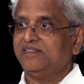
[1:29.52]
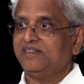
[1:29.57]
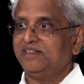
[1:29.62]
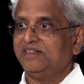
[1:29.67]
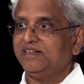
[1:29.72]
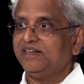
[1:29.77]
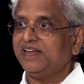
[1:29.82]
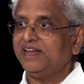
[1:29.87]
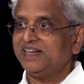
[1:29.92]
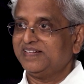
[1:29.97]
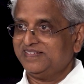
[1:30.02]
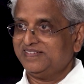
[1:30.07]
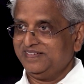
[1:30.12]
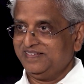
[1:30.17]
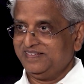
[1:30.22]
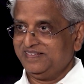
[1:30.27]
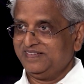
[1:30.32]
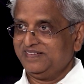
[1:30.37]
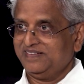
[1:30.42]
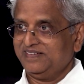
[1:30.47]

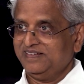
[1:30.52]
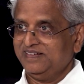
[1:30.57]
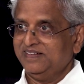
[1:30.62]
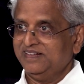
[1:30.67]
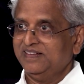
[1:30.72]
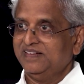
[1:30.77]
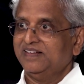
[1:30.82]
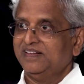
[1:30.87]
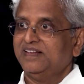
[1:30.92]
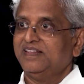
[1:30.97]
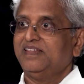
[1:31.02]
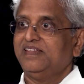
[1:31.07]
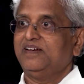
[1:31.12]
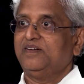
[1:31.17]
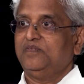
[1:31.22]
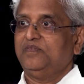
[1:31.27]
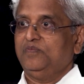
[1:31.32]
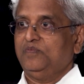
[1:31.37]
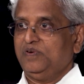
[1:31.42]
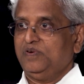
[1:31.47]
nature,
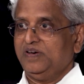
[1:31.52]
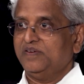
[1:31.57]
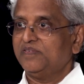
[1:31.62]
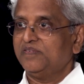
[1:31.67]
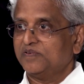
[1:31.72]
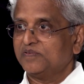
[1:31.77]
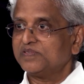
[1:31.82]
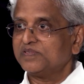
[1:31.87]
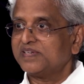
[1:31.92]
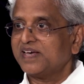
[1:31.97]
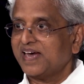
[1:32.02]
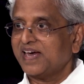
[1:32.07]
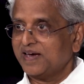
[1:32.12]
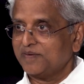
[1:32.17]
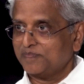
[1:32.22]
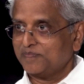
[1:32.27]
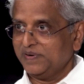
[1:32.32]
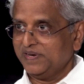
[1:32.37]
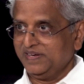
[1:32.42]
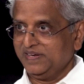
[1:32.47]
that whatever was
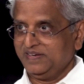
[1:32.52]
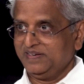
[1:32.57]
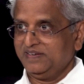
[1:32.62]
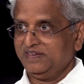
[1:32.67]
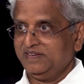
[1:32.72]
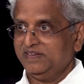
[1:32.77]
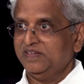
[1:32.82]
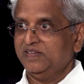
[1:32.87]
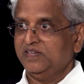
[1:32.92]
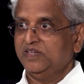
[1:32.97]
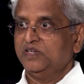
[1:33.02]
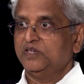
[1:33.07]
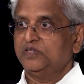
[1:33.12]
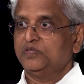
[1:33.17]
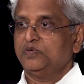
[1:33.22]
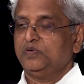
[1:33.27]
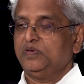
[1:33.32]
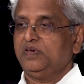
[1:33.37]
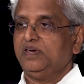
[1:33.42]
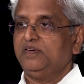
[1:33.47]
happening.
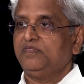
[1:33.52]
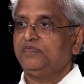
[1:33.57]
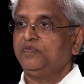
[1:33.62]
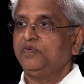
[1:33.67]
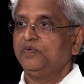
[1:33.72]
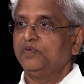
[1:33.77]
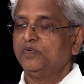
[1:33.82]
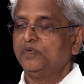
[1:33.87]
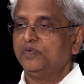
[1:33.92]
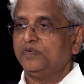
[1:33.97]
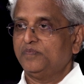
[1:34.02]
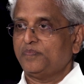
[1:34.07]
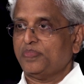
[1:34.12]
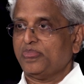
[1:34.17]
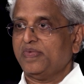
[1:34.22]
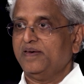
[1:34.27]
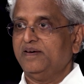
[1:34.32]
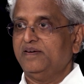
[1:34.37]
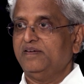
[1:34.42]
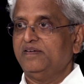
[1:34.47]
So if
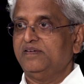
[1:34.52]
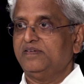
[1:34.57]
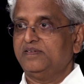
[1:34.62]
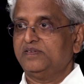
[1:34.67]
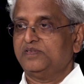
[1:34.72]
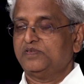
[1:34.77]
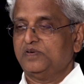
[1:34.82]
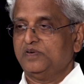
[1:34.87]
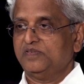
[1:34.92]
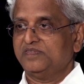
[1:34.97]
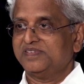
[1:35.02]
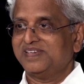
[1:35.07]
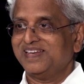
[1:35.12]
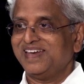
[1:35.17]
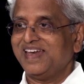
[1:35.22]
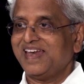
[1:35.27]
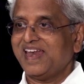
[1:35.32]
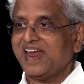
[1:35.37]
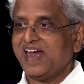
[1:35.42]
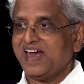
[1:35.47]
you sort of
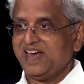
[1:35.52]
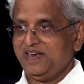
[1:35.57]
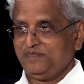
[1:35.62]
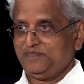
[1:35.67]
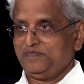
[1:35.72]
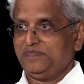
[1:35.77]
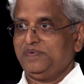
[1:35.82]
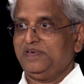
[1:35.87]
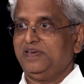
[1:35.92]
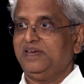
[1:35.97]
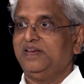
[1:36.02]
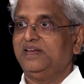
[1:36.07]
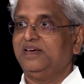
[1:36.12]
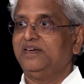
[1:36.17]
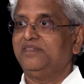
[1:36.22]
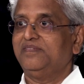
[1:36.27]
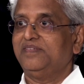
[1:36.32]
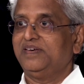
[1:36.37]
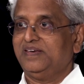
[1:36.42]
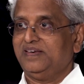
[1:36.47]
snap in
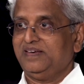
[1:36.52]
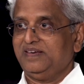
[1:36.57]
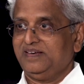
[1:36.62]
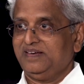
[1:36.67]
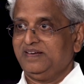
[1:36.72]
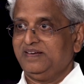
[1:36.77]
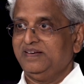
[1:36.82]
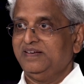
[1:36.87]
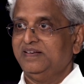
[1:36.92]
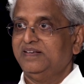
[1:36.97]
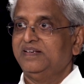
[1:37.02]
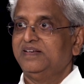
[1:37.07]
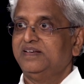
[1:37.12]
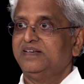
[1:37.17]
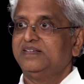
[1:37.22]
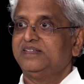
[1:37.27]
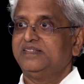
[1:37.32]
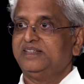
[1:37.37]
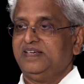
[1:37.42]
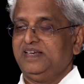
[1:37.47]
a way,
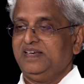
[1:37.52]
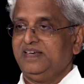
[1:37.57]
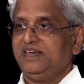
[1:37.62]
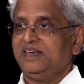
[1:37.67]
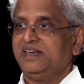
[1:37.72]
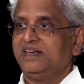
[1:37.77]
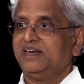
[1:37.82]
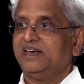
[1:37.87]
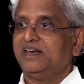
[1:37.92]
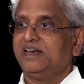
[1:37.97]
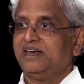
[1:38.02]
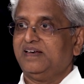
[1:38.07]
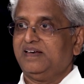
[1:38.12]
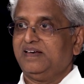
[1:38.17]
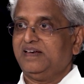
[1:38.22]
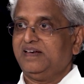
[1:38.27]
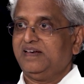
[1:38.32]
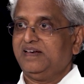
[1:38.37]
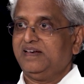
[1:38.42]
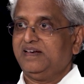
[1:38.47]
saying,
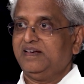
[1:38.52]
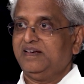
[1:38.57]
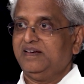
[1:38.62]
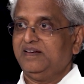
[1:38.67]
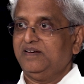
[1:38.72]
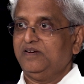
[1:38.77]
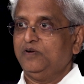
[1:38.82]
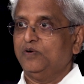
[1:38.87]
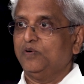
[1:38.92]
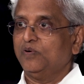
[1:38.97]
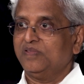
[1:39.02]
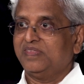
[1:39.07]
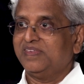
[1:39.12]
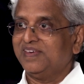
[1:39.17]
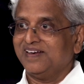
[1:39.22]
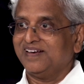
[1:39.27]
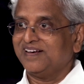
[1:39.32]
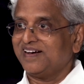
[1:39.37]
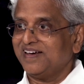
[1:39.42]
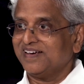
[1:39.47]
don't
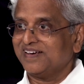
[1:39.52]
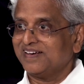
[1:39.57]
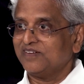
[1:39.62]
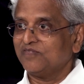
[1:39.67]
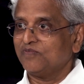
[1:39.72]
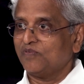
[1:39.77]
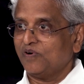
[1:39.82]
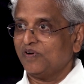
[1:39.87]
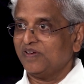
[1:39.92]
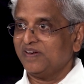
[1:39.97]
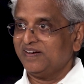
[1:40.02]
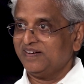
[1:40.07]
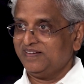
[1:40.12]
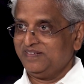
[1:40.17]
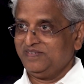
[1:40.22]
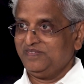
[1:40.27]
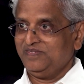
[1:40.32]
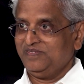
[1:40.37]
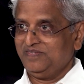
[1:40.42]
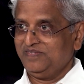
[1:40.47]
think I can
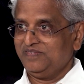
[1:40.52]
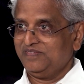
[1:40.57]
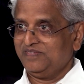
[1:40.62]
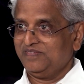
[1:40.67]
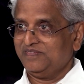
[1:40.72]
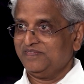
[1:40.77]
violate you.